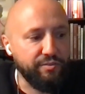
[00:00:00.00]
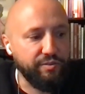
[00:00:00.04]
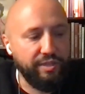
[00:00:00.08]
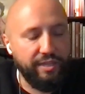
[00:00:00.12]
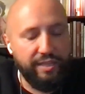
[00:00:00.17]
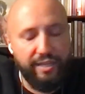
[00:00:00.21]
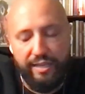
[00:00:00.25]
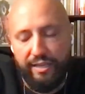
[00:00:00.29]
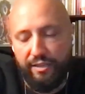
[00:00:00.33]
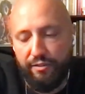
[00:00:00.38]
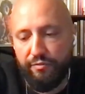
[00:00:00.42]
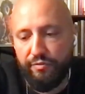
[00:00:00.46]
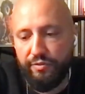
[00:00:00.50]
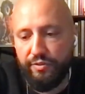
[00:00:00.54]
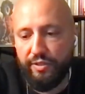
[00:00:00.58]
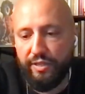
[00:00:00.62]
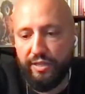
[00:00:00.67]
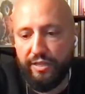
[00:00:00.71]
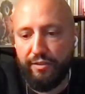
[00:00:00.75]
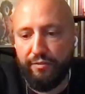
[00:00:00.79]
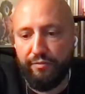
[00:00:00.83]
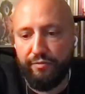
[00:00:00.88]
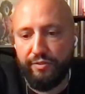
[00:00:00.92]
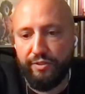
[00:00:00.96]
it's okay if you
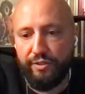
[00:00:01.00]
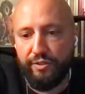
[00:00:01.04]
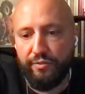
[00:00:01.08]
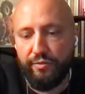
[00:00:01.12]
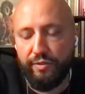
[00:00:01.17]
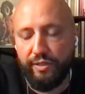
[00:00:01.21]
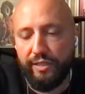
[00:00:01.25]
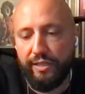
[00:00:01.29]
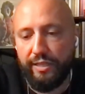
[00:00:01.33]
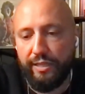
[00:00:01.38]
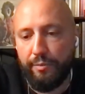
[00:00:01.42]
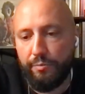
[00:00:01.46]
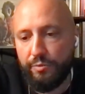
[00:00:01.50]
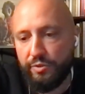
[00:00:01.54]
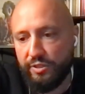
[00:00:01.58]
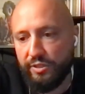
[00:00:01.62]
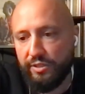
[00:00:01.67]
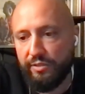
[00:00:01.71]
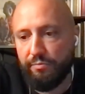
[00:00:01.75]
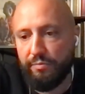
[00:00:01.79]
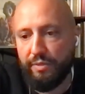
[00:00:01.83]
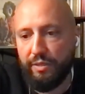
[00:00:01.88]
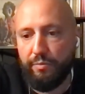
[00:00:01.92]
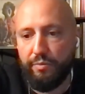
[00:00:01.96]
have a
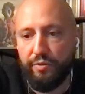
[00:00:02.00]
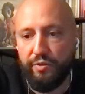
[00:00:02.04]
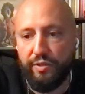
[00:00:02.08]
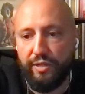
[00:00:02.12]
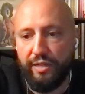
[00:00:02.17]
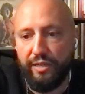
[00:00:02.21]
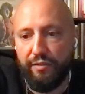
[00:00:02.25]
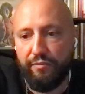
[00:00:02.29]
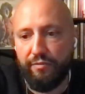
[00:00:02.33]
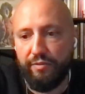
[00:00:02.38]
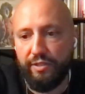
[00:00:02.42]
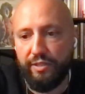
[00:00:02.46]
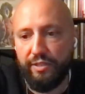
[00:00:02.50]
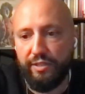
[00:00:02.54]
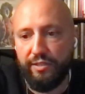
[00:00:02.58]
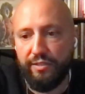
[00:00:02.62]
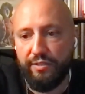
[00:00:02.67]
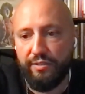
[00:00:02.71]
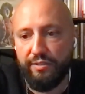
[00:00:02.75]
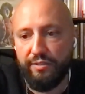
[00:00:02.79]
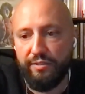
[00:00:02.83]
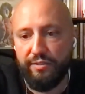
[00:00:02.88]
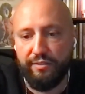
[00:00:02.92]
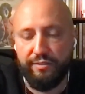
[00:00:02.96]
camera and maybe you have a
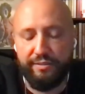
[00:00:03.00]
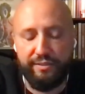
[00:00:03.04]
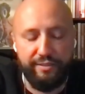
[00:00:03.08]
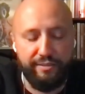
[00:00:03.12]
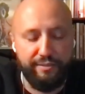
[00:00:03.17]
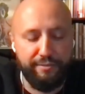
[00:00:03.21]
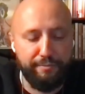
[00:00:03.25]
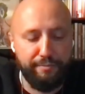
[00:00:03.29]
little